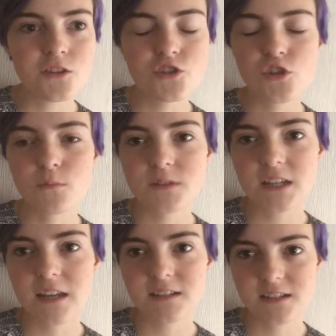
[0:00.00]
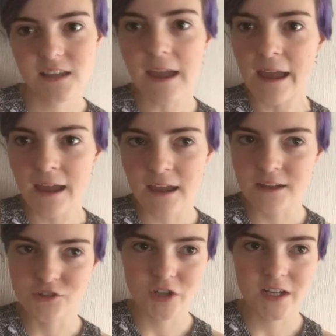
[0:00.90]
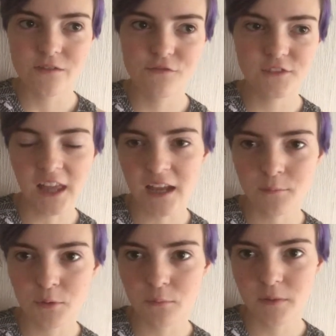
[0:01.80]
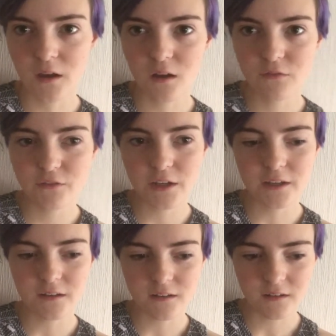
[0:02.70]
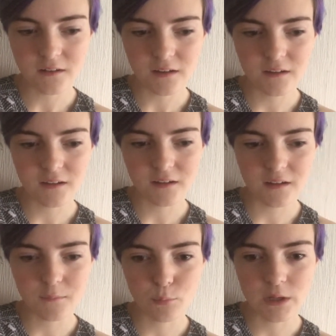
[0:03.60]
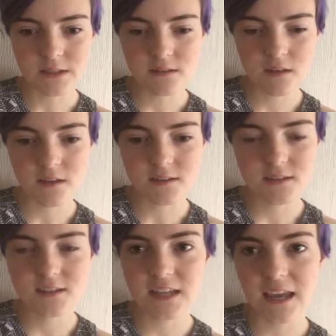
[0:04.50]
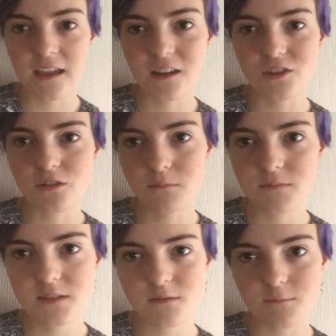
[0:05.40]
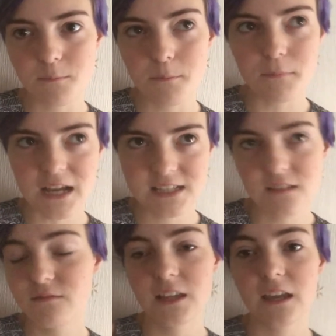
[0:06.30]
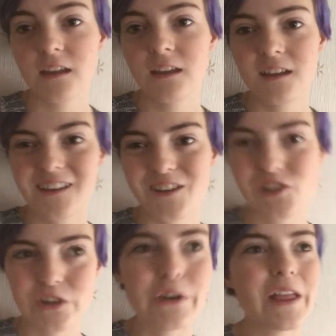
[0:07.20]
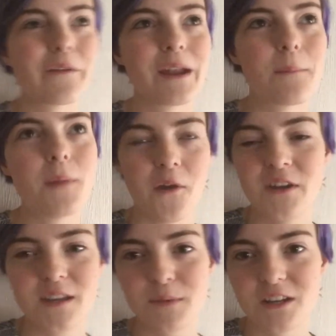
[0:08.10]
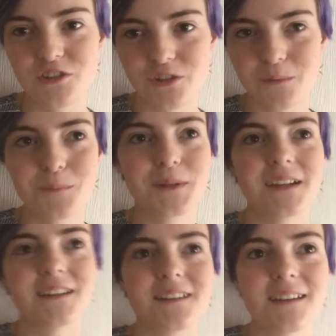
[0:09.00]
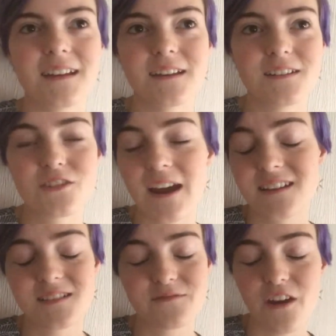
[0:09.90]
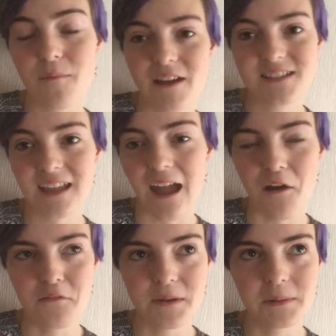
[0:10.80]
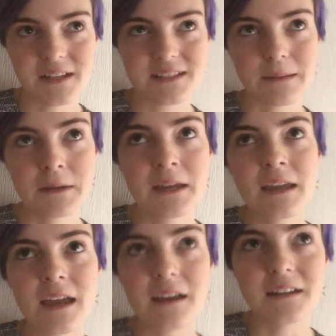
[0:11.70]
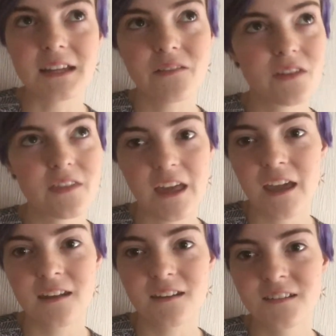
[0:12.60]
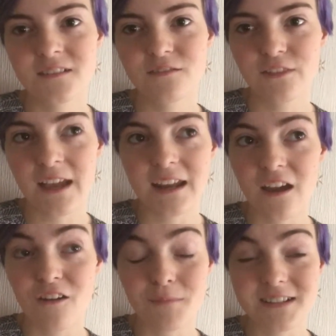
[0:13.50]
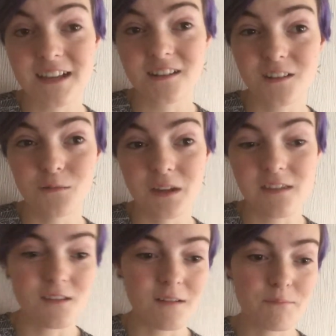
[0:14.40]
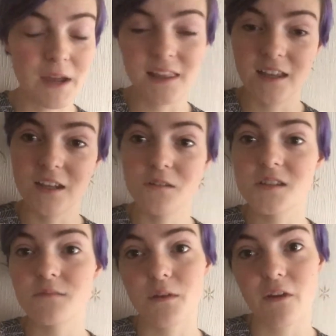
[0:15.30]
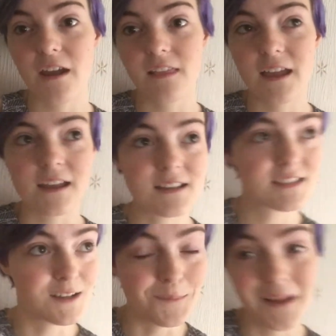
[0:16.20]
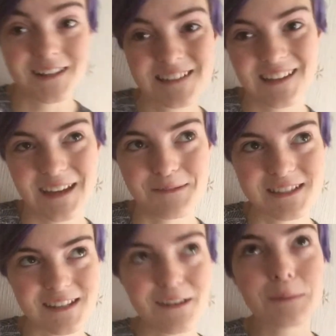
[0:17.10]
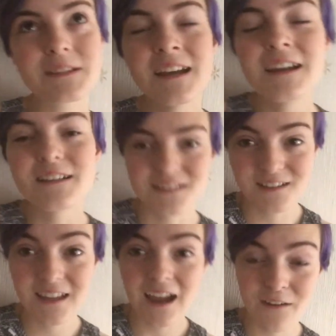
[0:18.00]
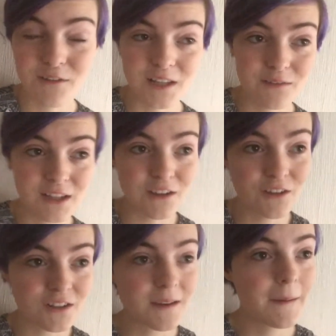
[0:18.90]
jumped into the air and tried to fly butt me off, and Prince has taken jumps massively at a show, like when I buried him in a jump and he tried his very best to get out of it, bless him. And even then, flying out of my saddle with barely any use of my right leg, I still managed to keep the stirrups. So they are really, really good.